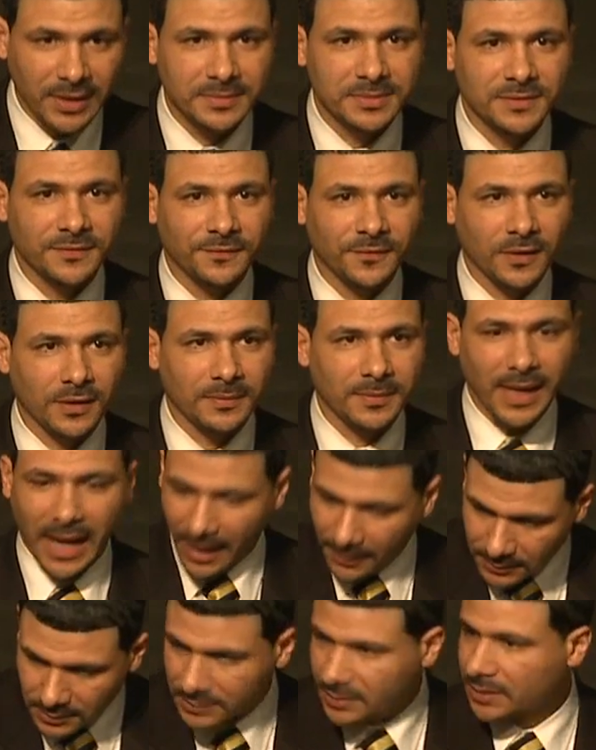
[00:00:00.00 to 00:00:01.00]
ribs in front of me,
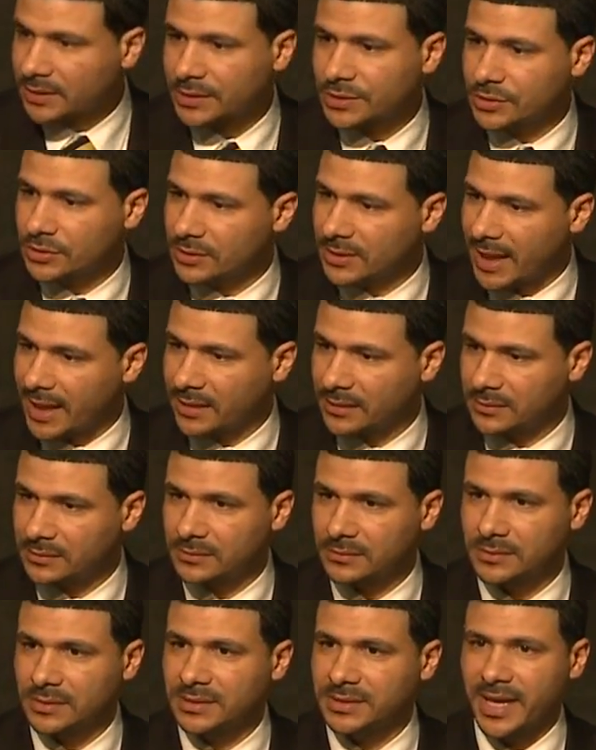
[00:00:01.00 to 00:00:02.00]
I'm gonna look at you
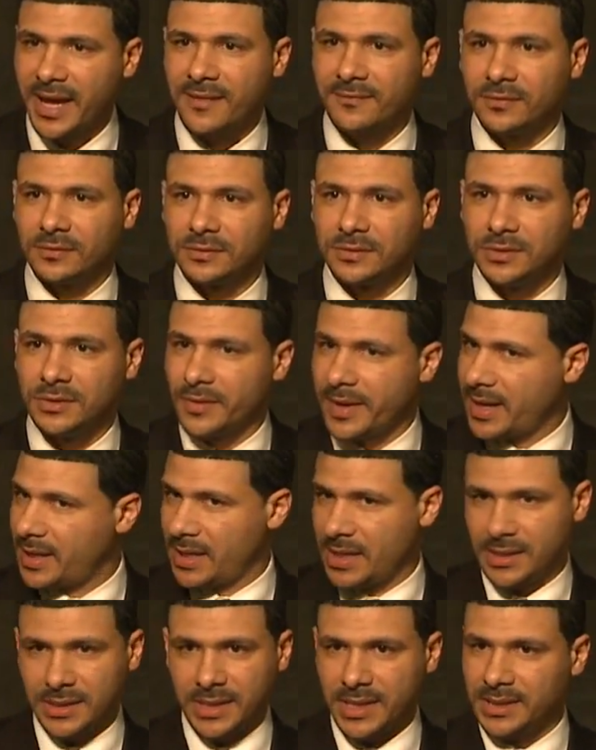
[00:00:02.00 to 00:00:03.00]
like the dog. You ain't
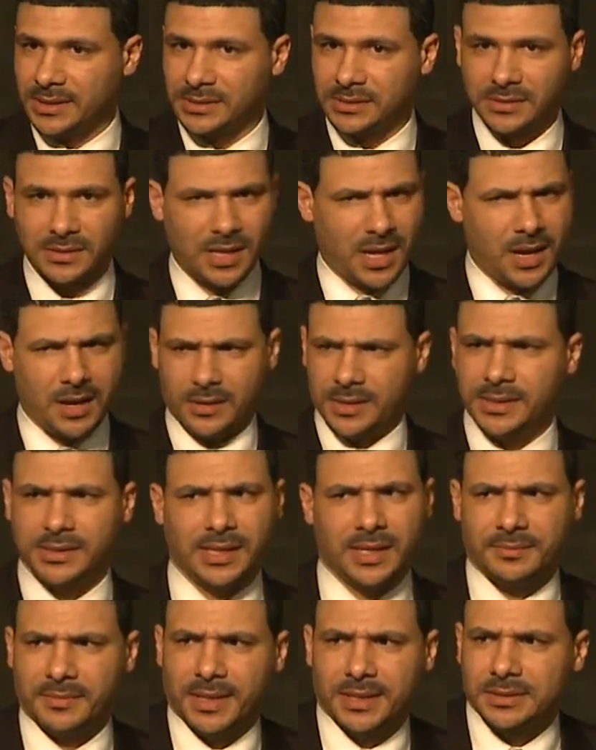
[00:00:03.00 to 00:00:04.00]
eating this? I don't eat
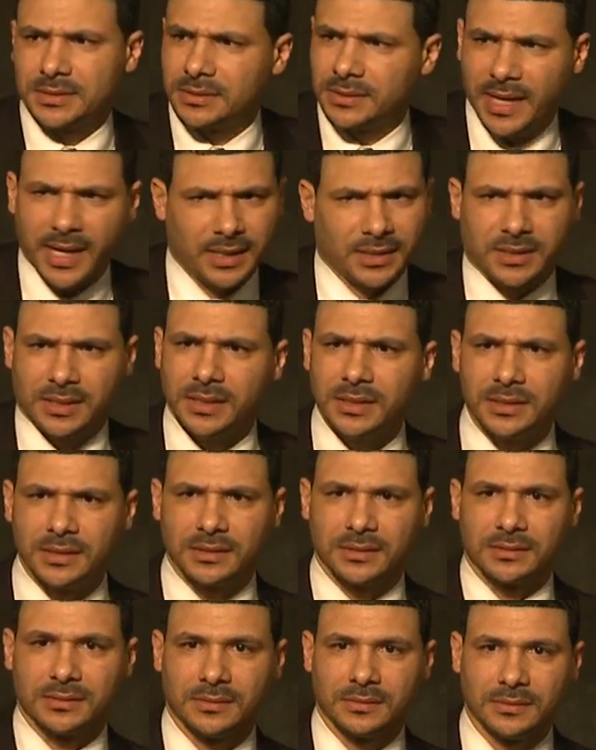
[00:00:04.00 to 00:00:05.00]
that mess. That kid.
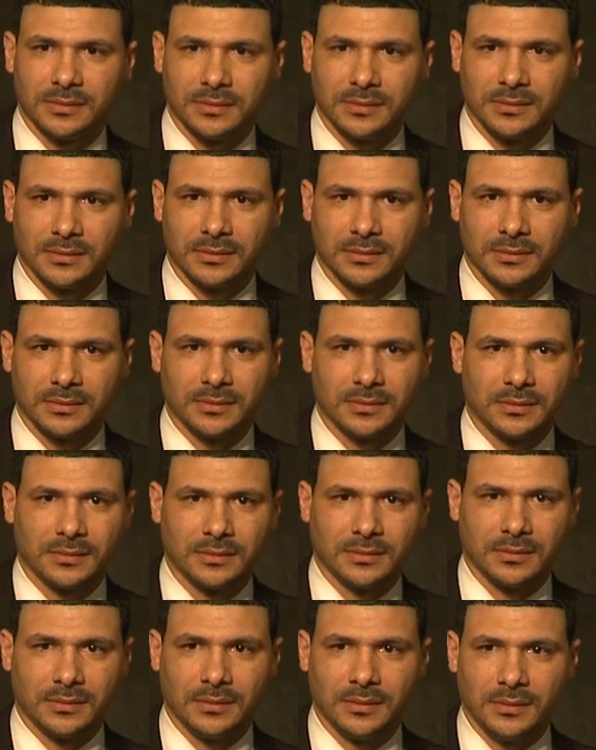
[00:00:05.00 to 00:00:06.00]

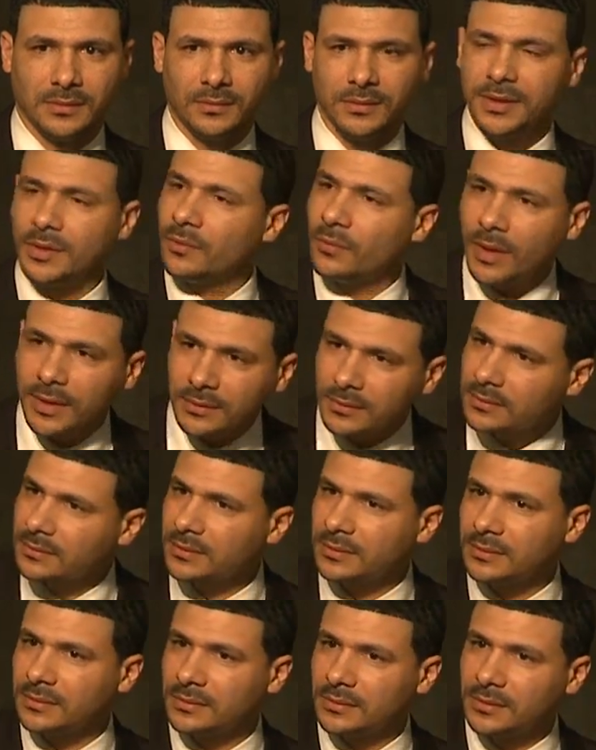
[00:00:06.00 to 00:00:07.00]
Well then what?
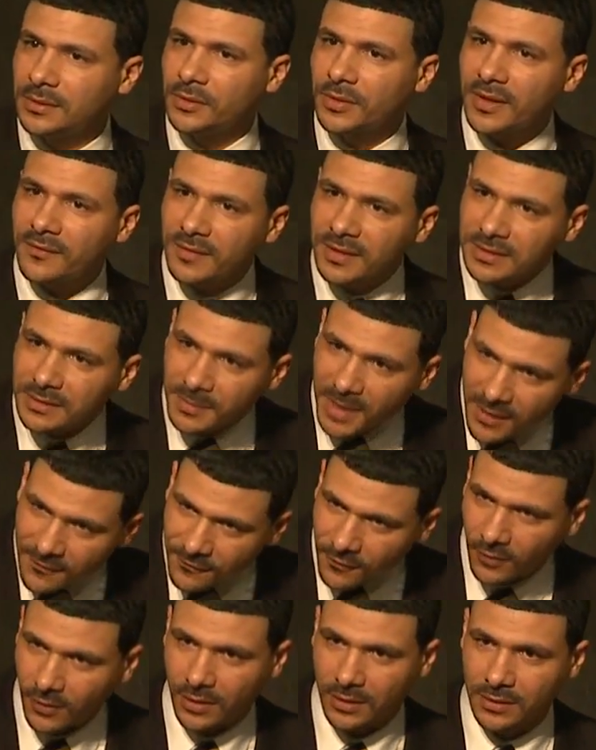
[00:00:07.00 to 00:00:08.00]
You're giving it to me
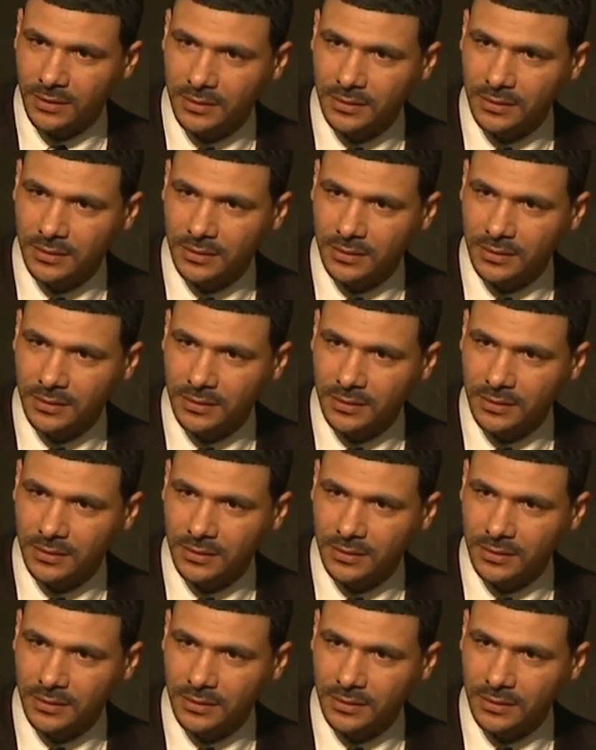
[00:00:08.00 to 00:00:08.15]
for.